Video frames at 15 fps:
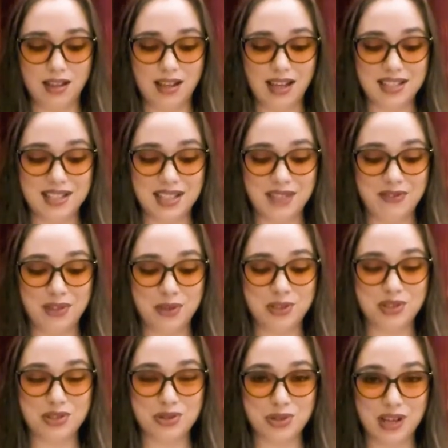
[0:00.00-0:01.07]
as if he
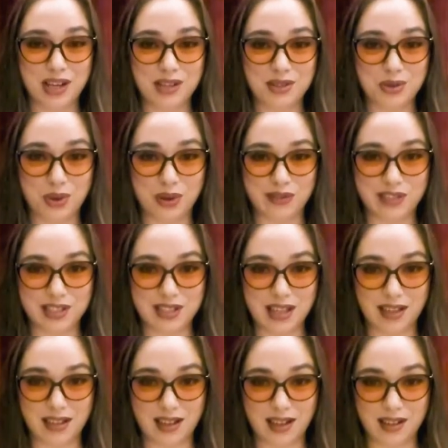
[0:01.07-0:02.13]
was trying to
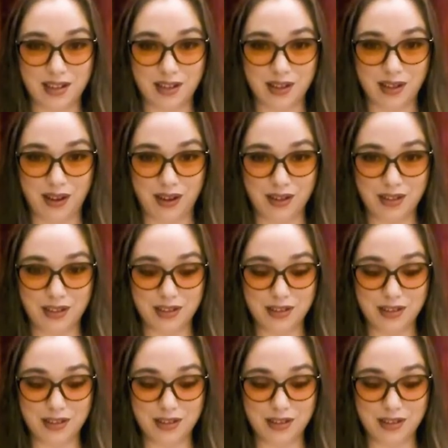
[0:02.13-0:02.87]
overtake nine o'clock.